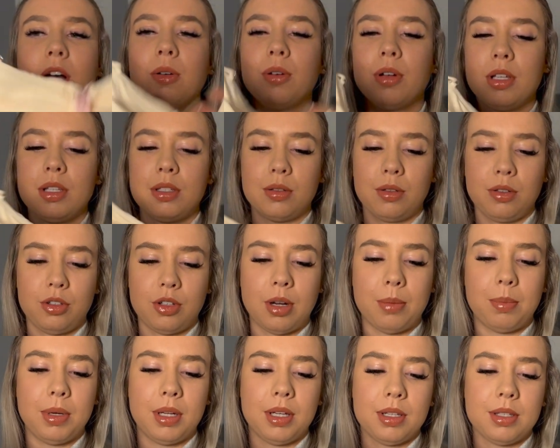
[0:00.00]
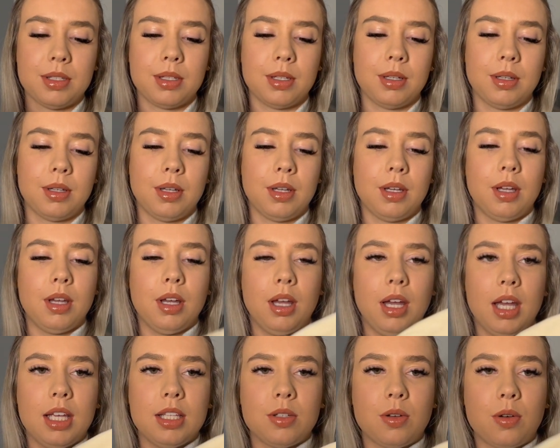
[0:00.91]
Oh no, it's not strapless.
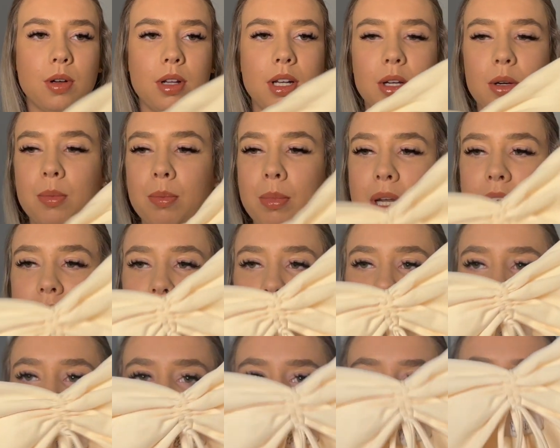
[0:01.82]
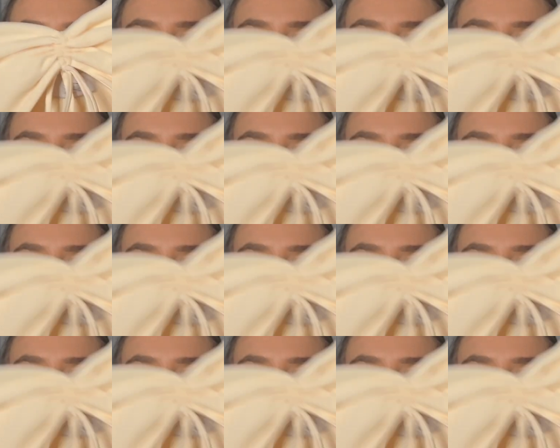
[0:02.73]
It's got little mini straps